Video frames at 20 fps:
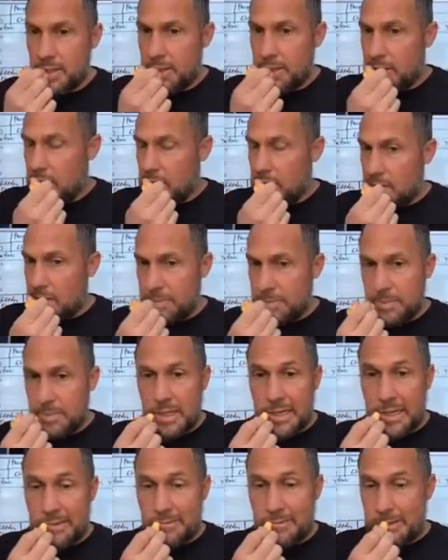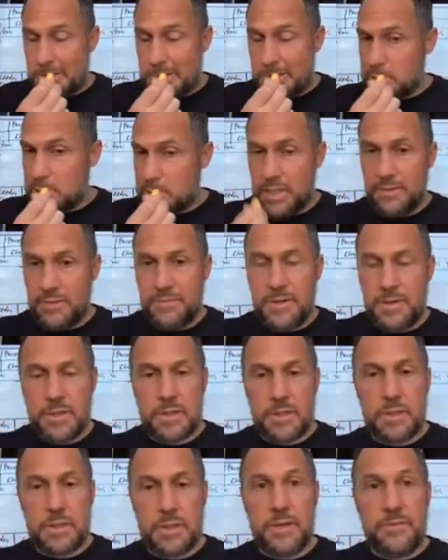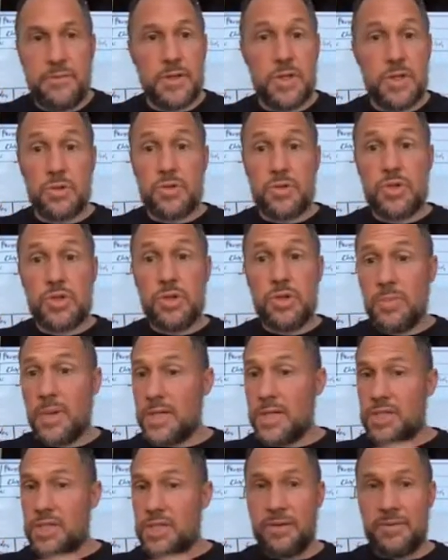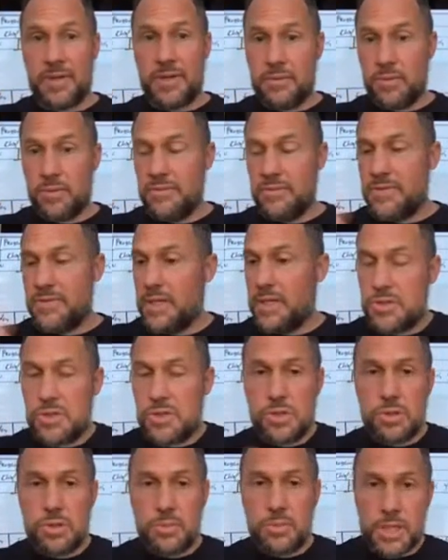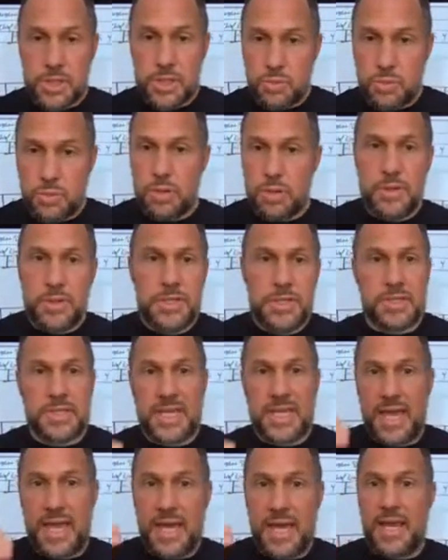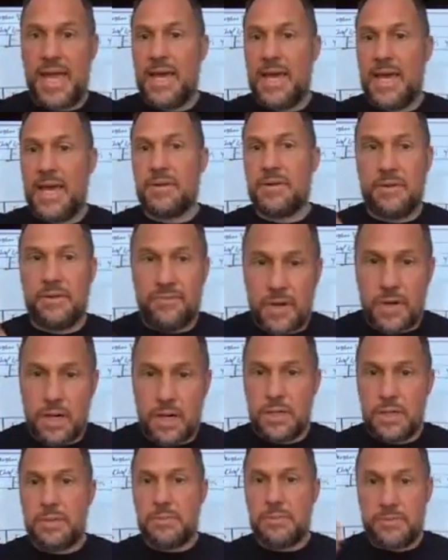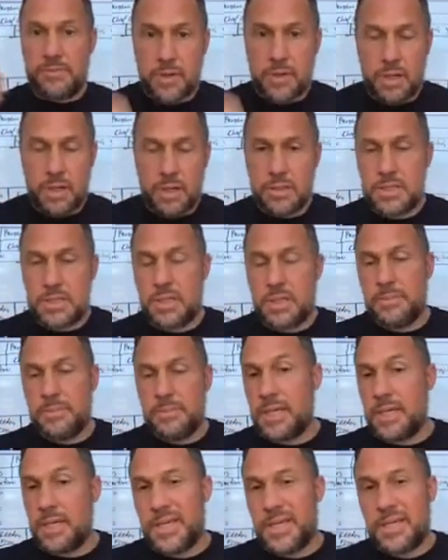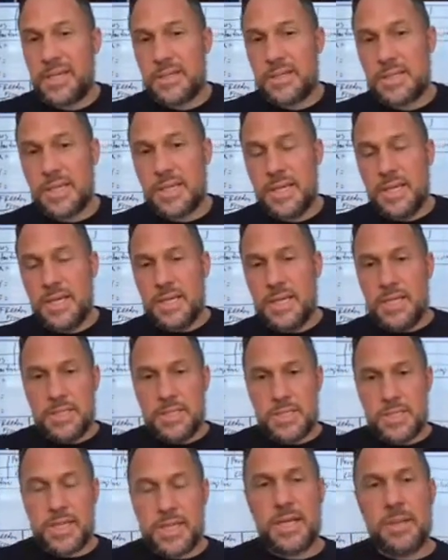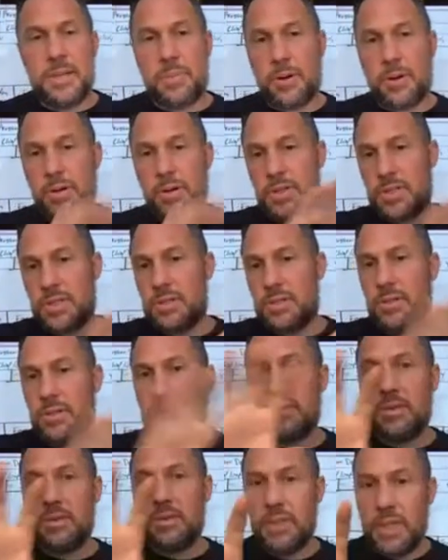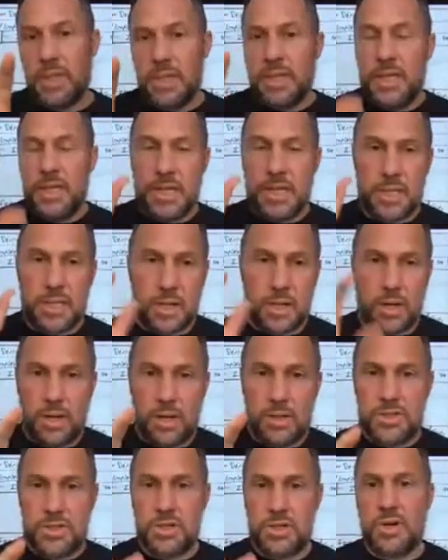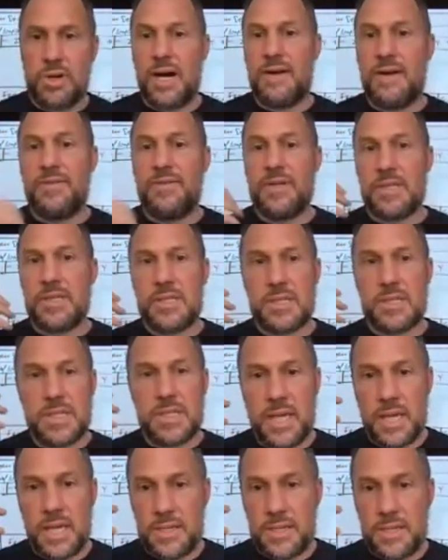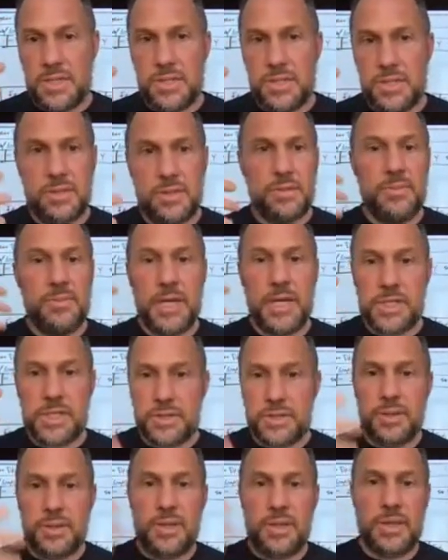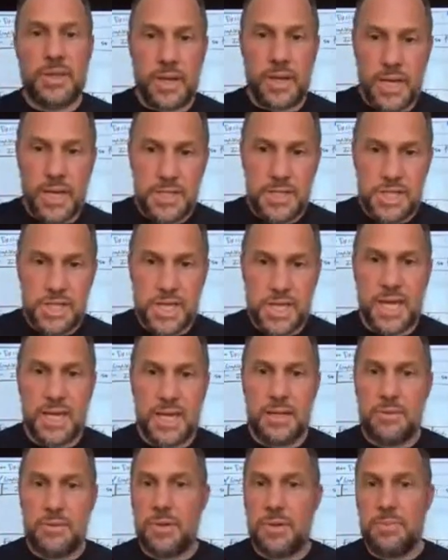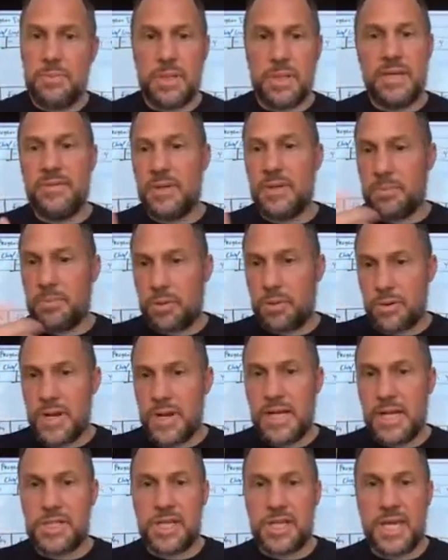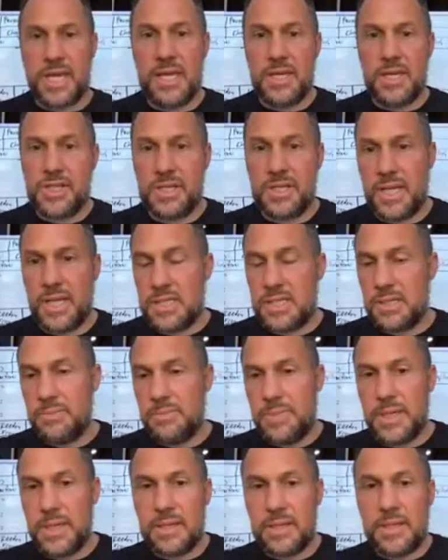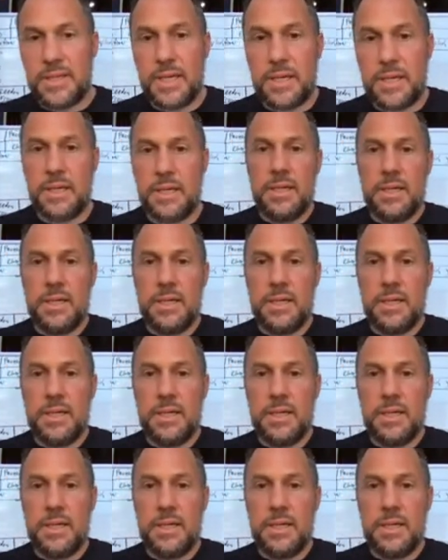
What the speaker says: Obviously, if you do too much of it, we've done too much where we just can't handle the volume of calls coming in, because to get a person who calls your office and to make sure that they're educated, we believe in pre-education. That's a big thing.